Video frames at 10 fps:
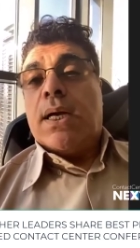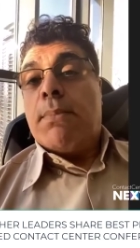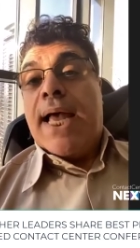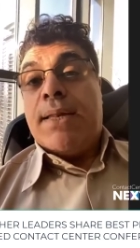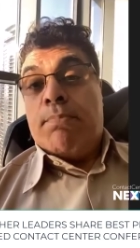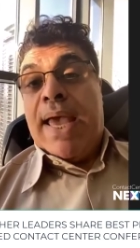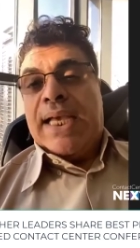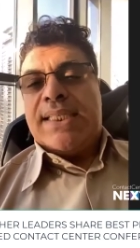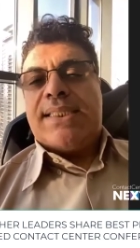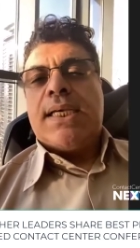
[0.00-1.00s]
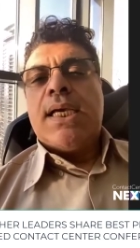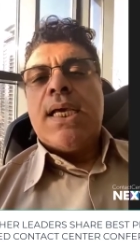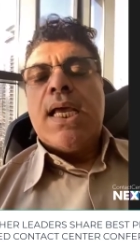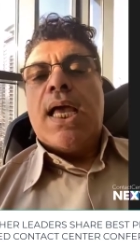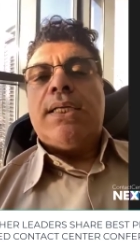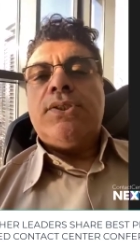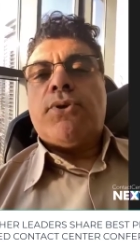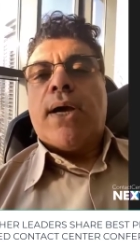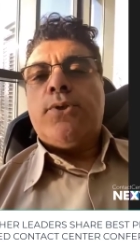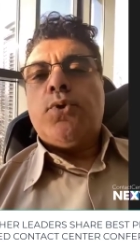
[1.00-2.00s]
at max and
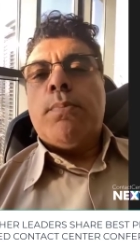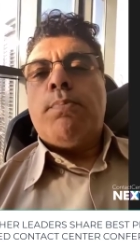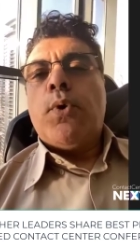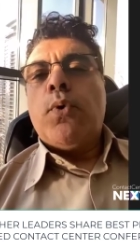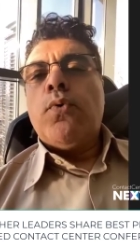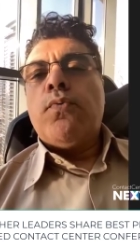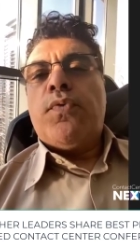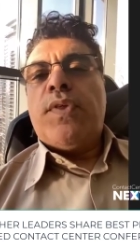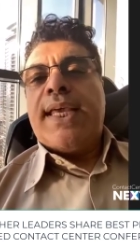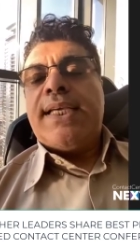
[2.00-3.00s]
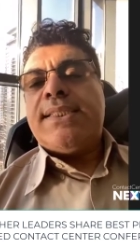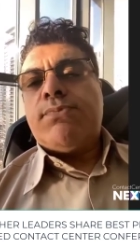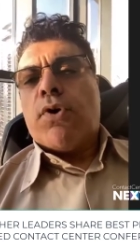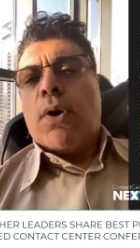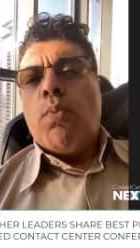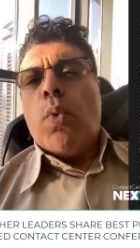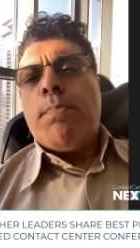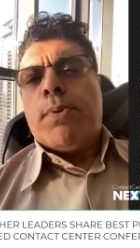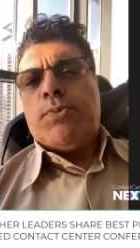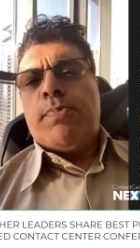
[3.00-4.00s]
try to improve things from
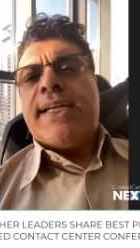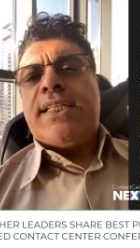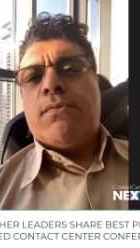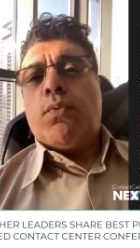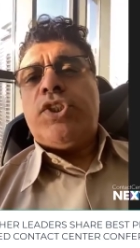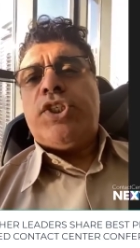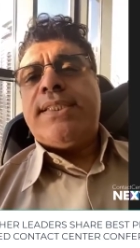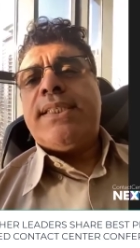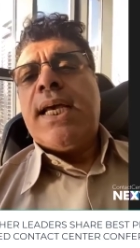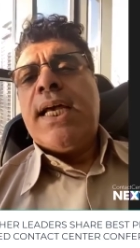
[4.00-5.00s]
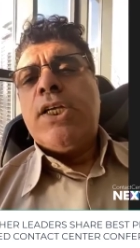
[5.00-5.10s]
one perspective, which is